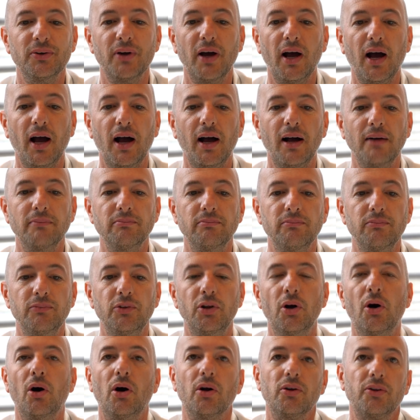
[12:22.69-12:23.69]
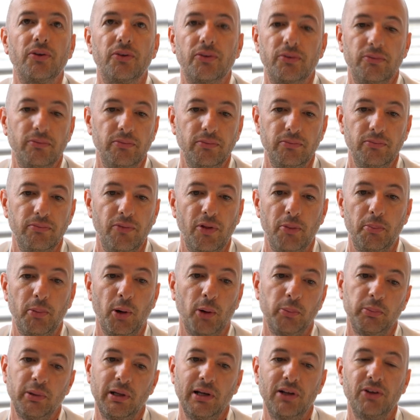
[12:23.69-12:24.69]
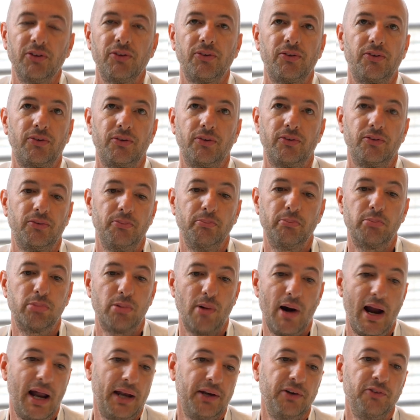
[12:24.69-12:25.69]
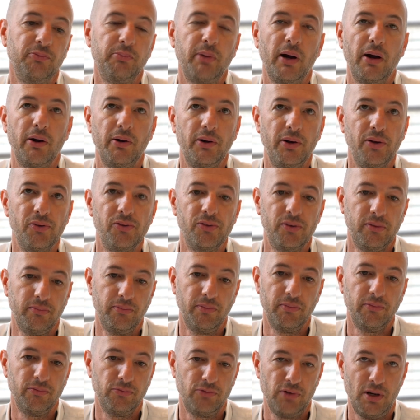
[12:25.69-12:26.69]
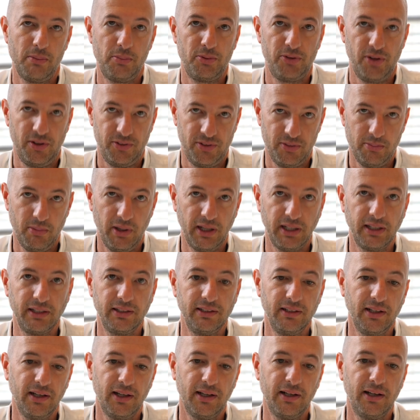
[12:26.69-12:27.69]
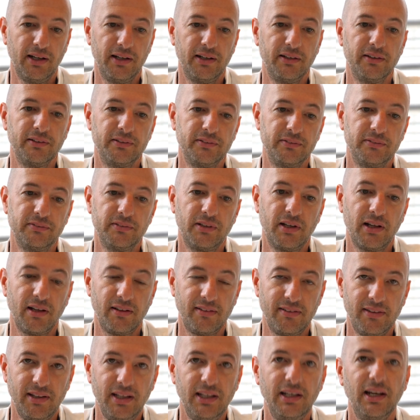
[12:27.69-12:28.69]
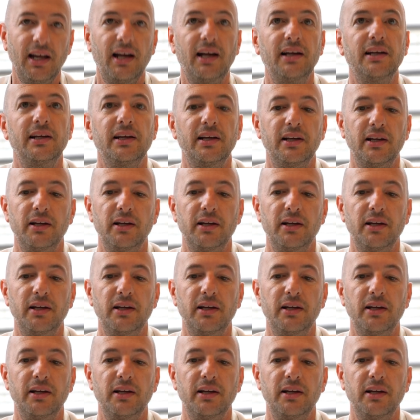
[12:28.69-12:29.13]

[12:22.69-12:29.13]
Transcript: not the populist brand of Peronism represented by Cristina,